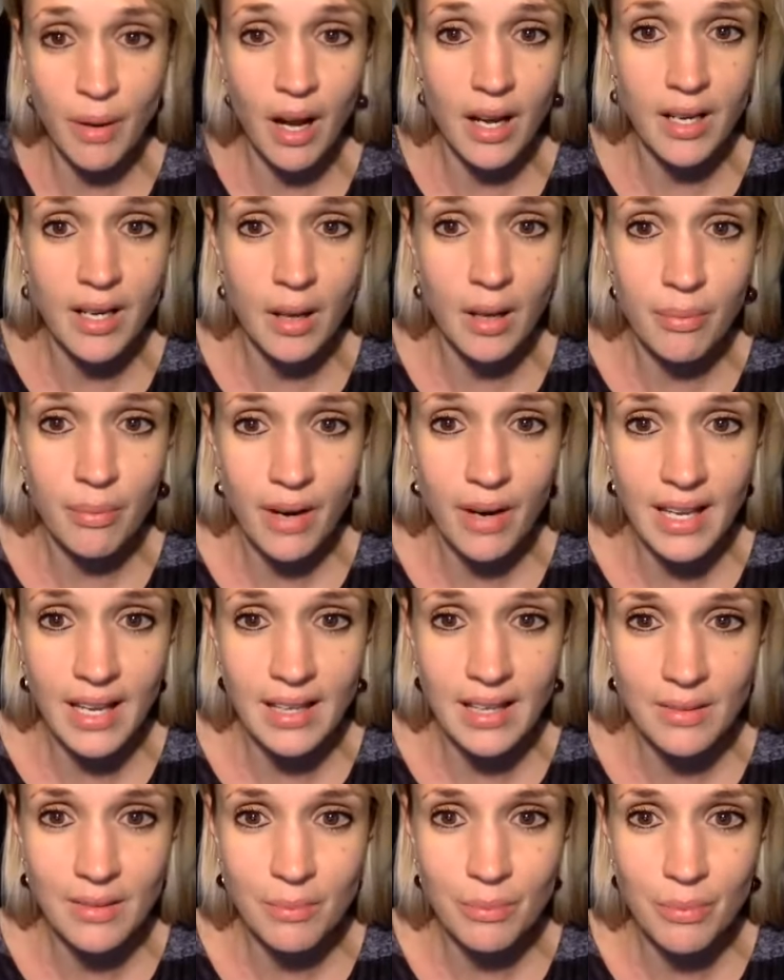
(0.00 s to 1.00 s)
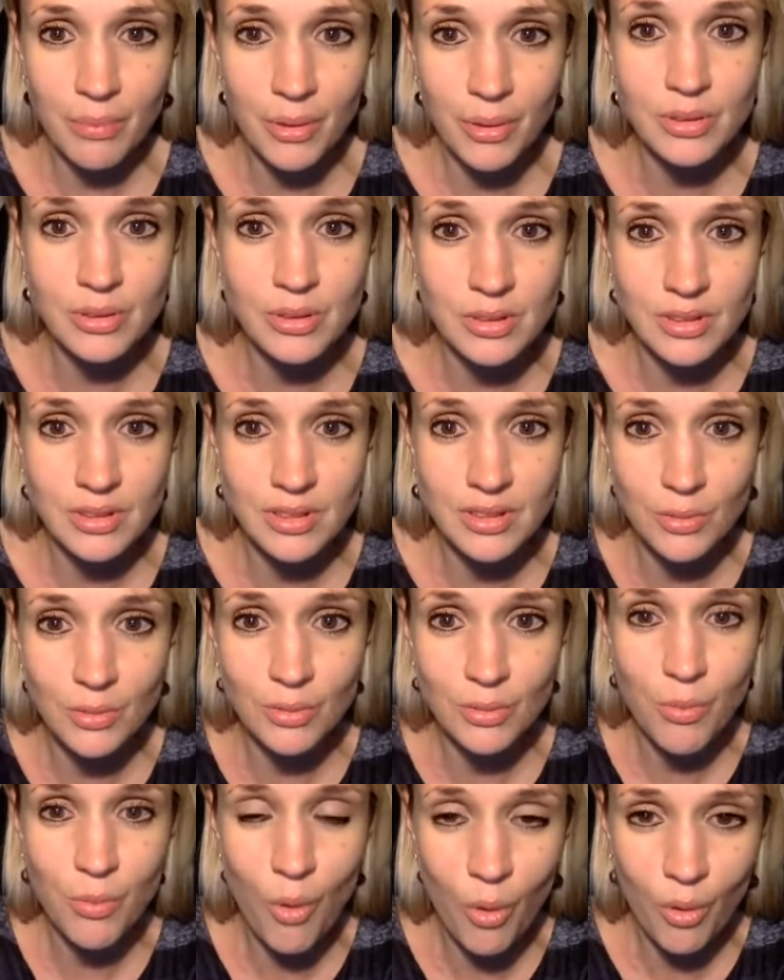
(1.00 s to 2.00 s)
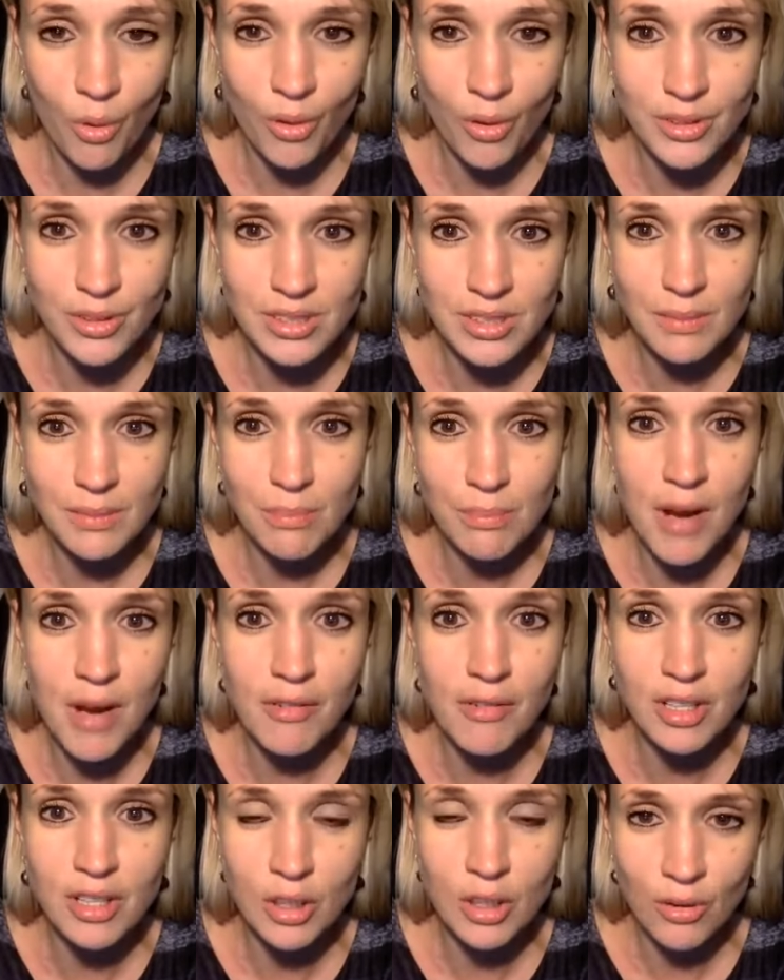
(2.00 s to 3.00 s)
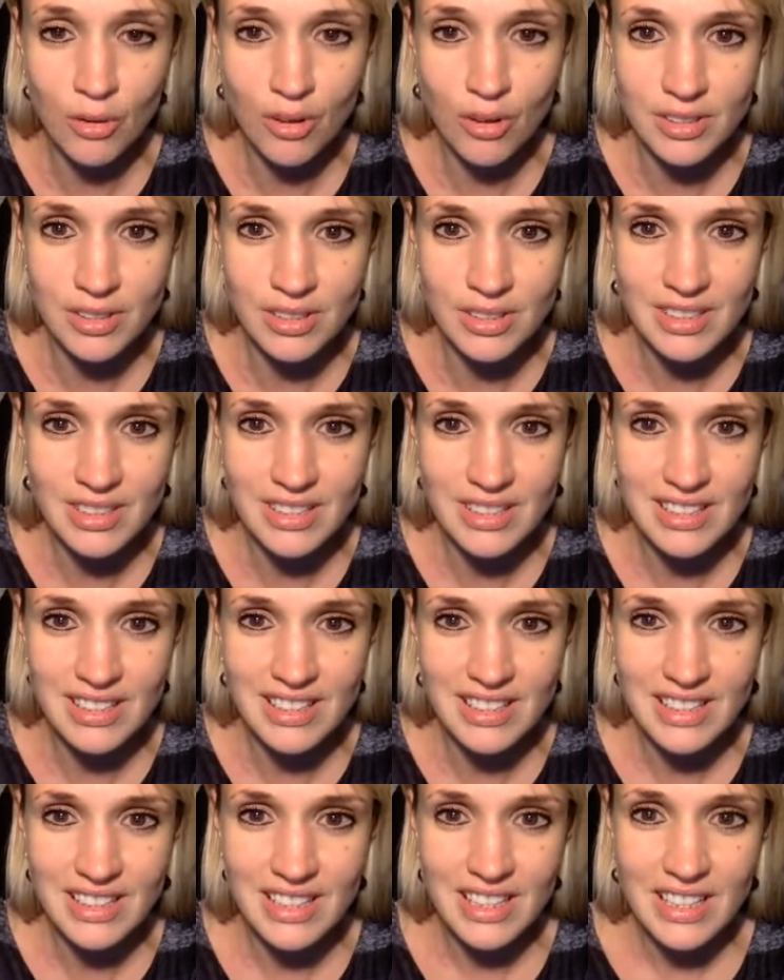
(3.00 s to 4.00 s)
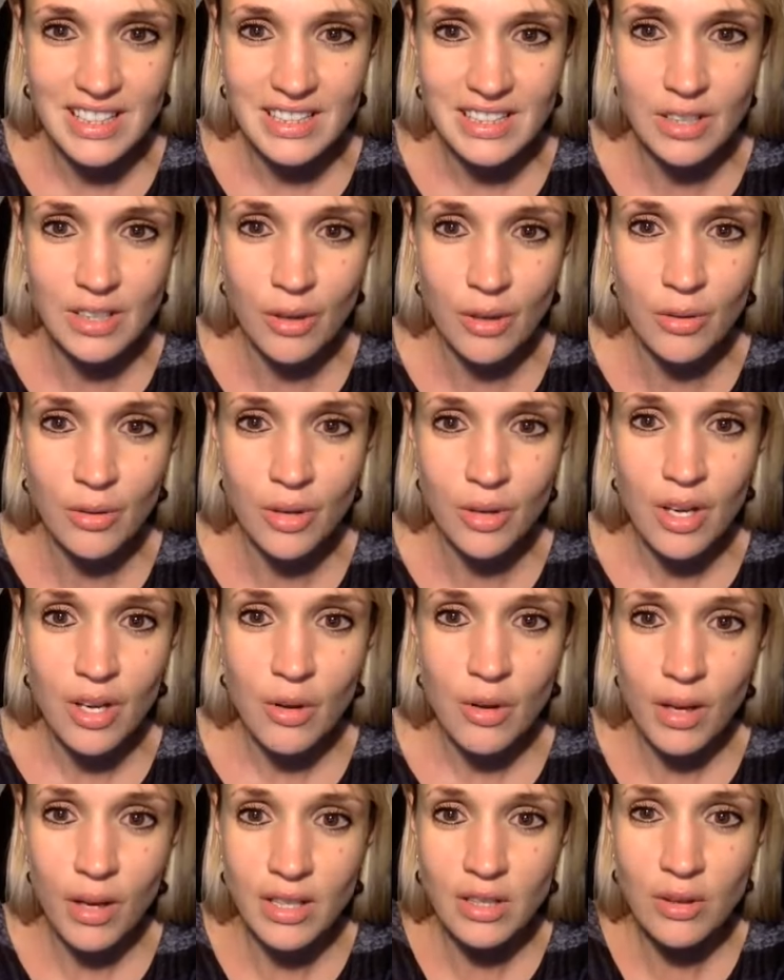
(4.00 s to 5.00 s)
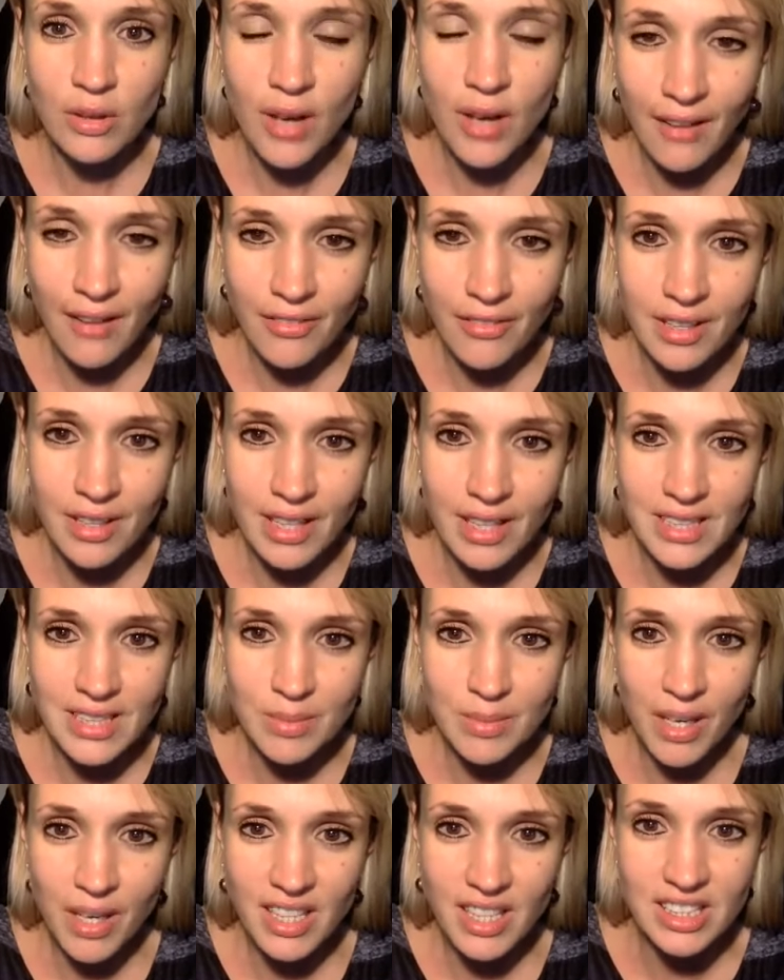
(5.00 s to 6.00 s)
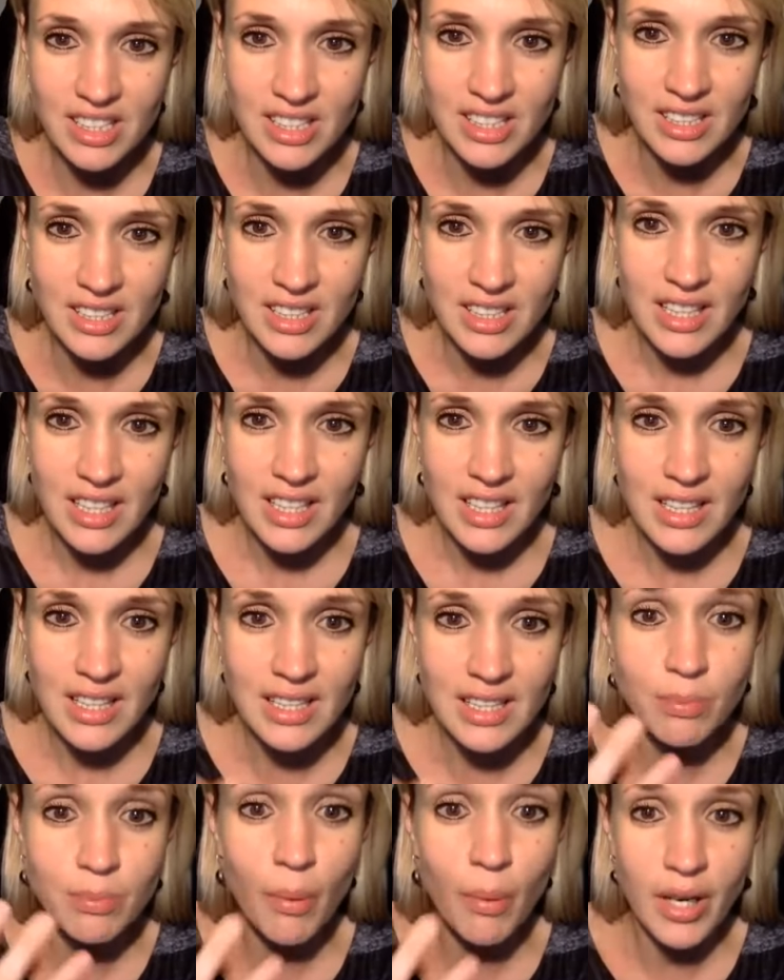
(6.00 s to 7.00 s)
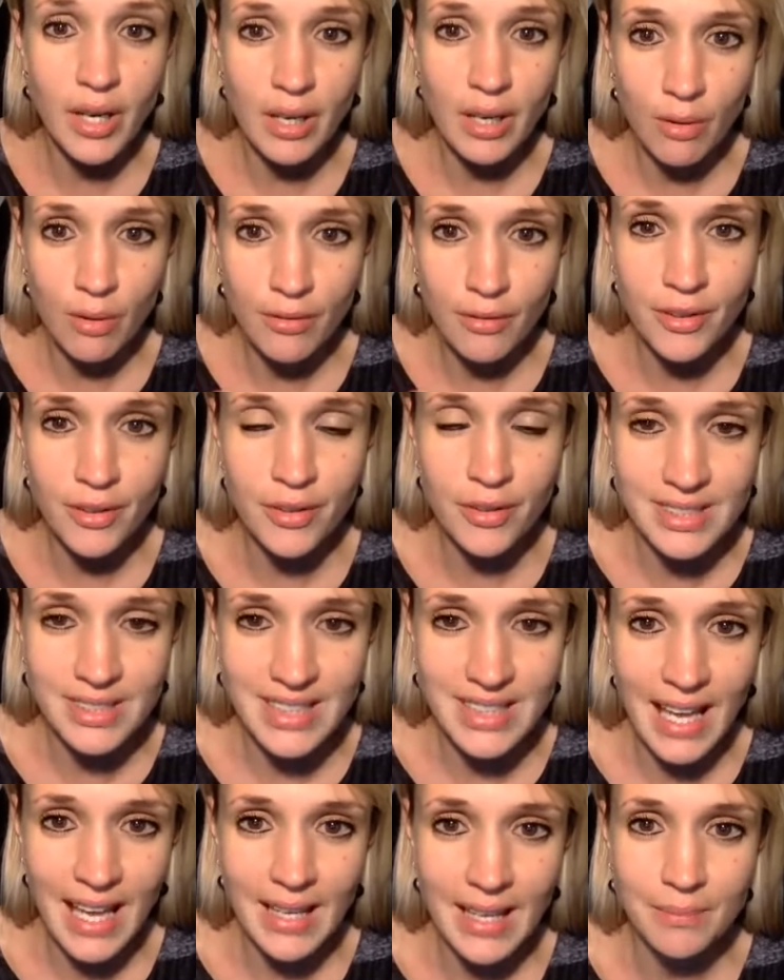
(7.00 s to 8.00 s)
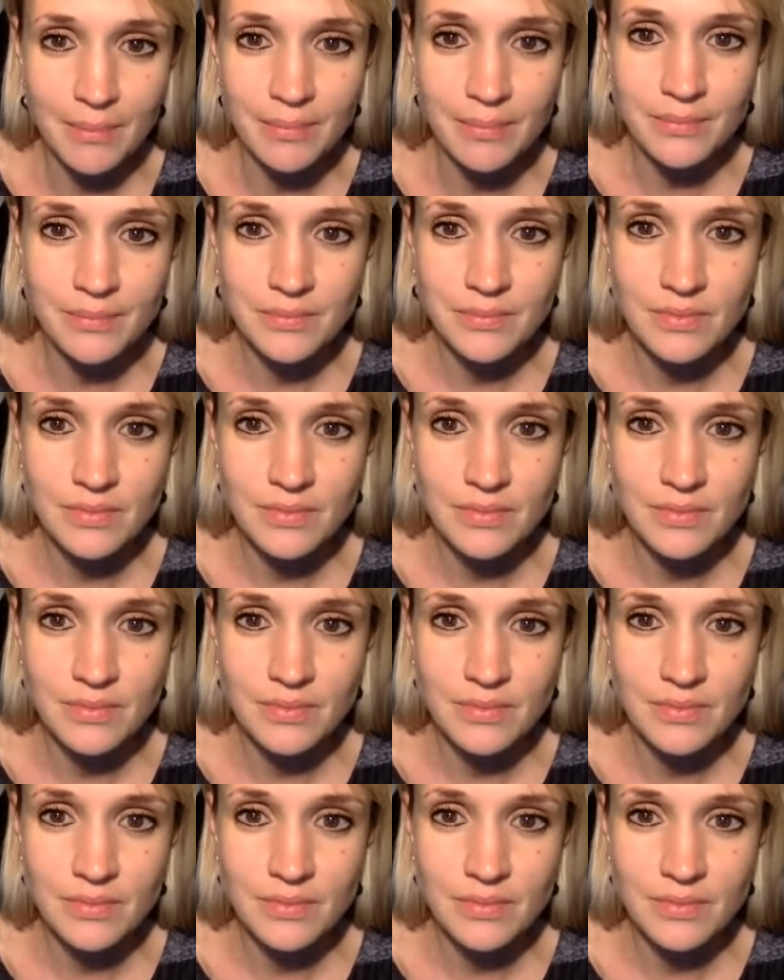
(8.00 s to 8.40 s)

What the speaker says: part in our brain put towards mirror neurons. So when you have an expression, this body will feel the same.